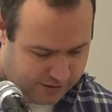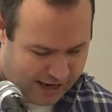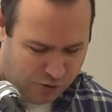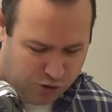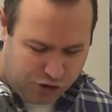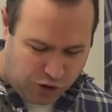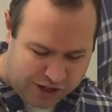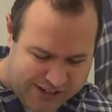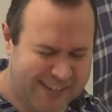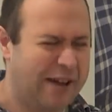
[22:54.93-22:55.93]
How could God
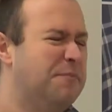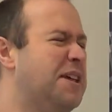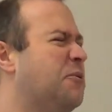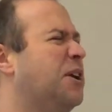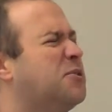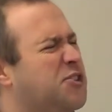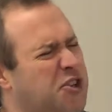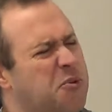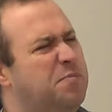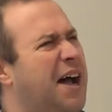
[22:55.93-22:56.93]
accept me when I was
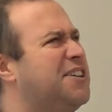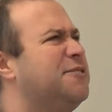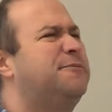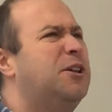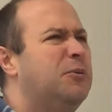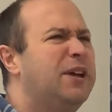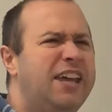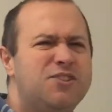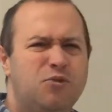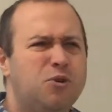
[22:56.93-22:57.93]
so bad at following
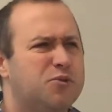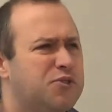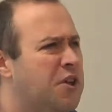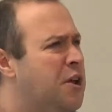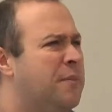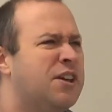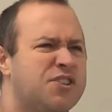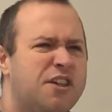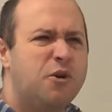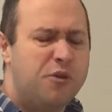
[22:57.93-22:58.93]
his rules? Because
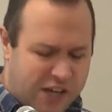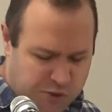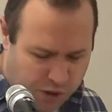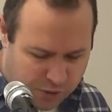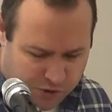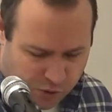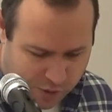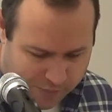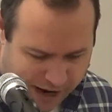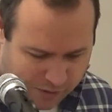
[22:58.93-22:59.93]
I thought that's what it was all
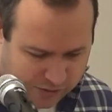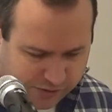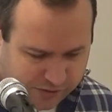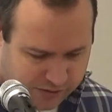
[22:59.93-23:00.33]
about.